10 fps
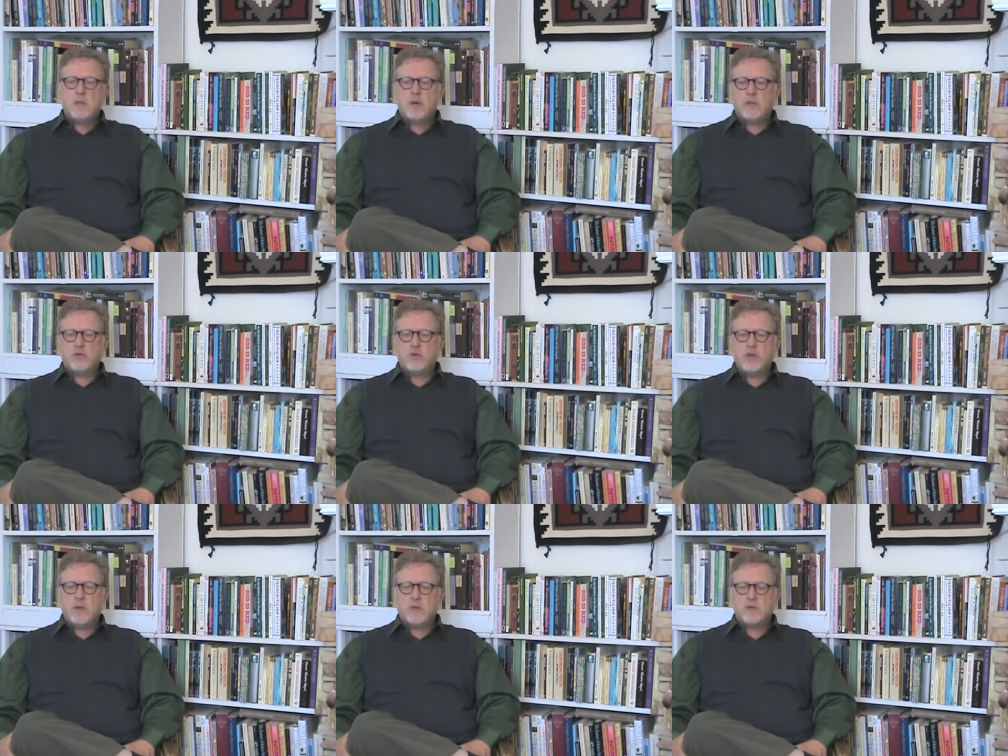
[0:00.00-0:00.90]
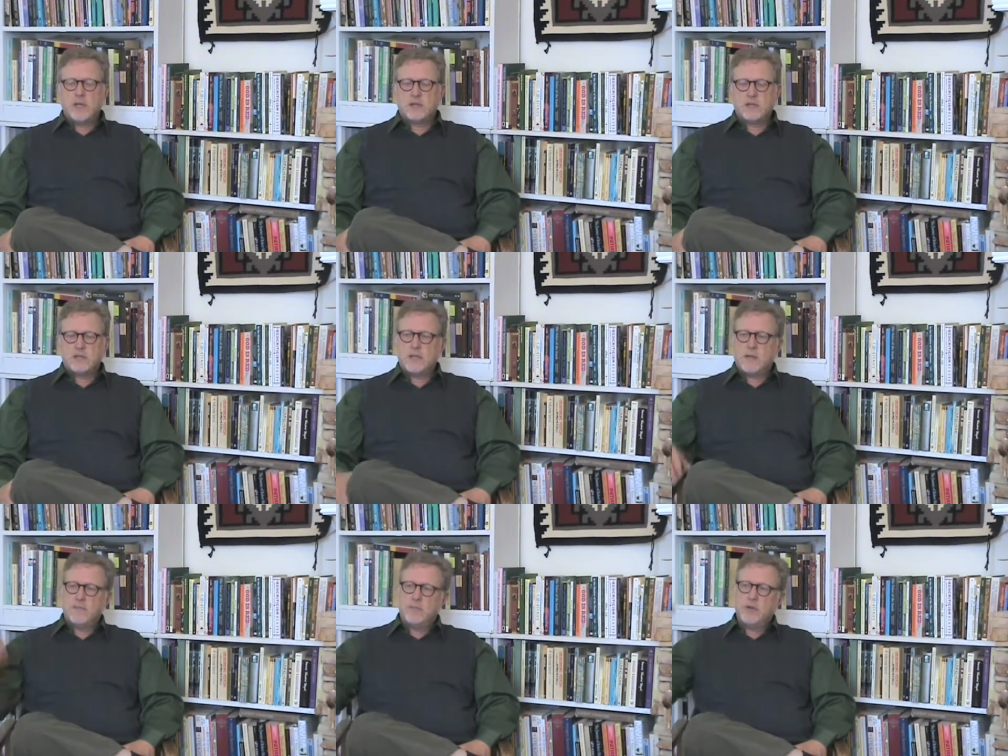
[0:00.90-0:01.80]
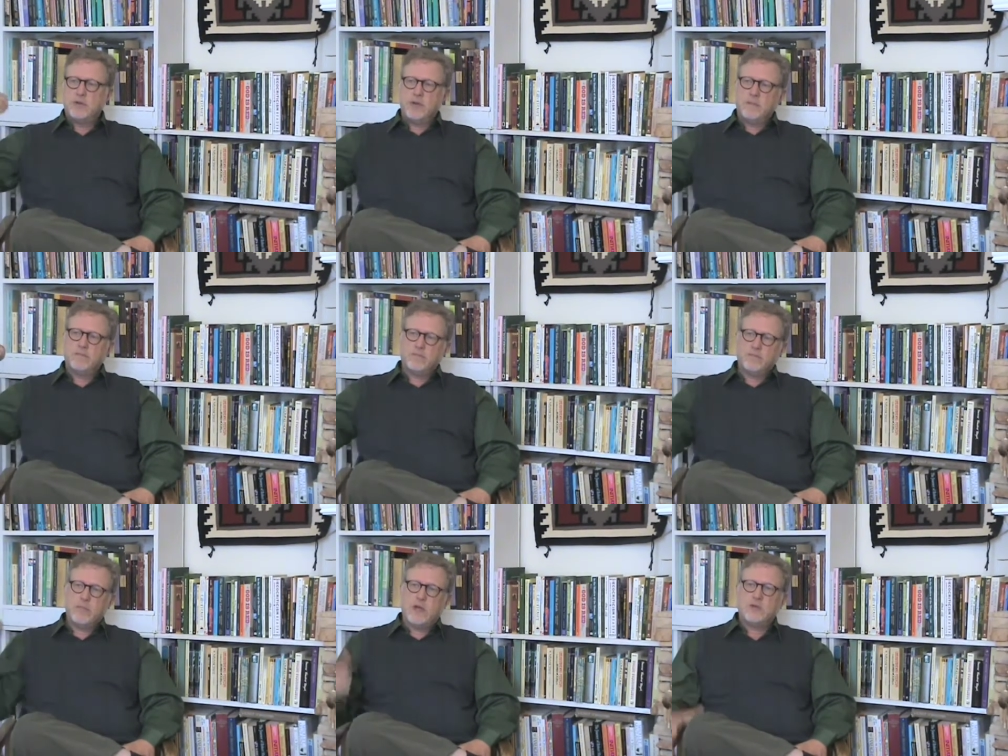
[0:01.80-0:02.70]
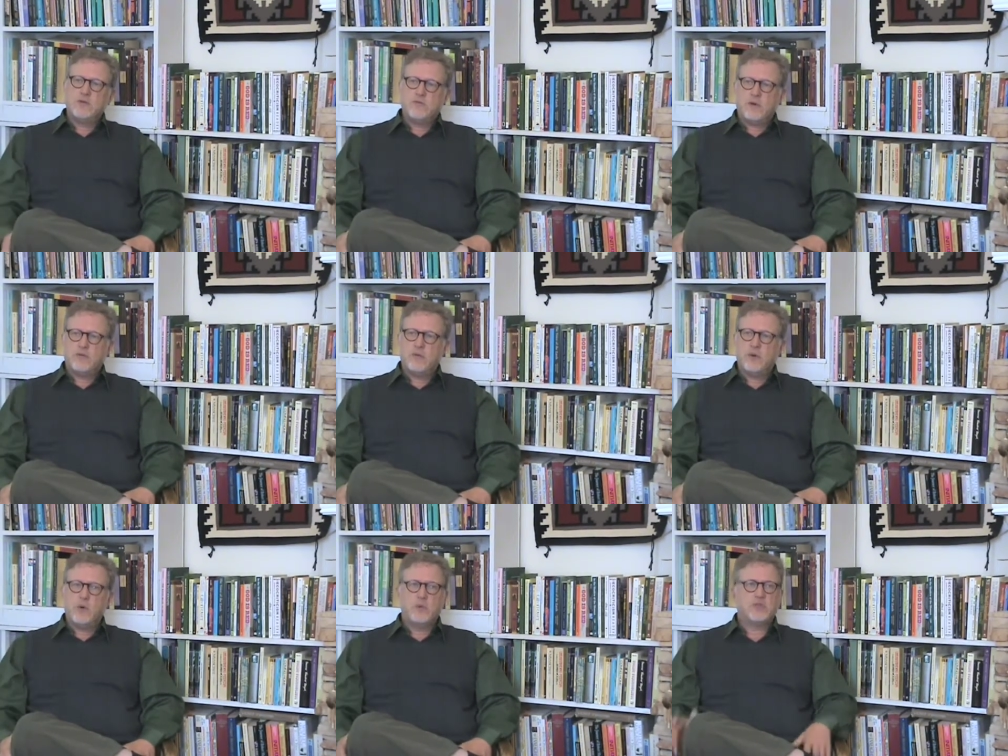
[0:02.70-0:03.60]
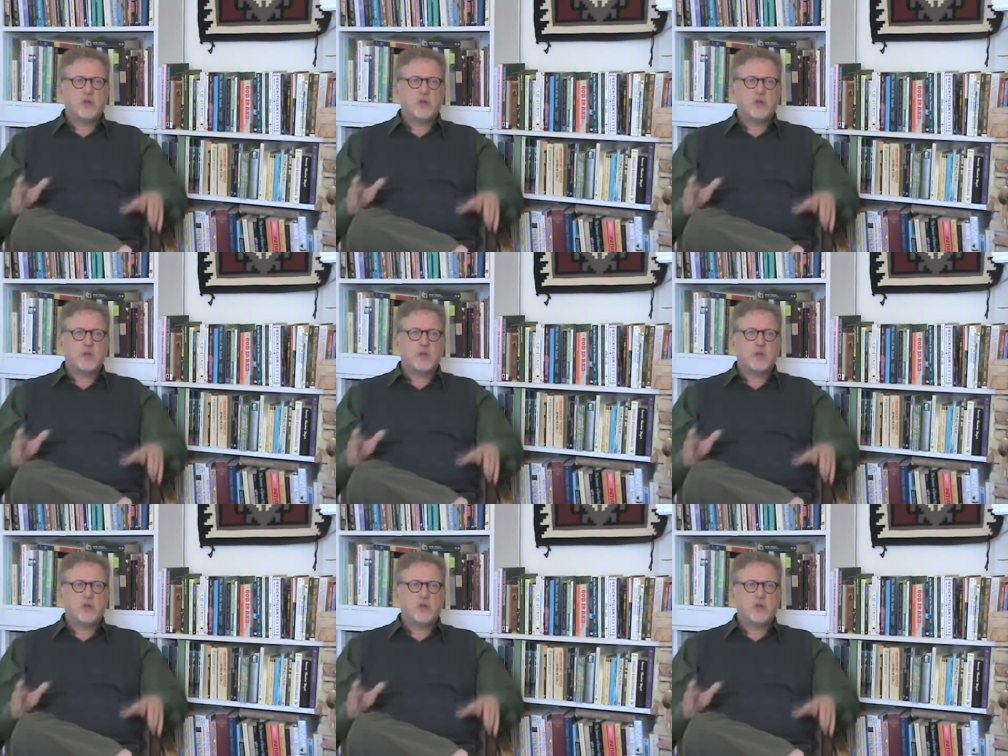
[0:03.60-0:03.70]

But in the dream, I was at this uh, building not too far from here where we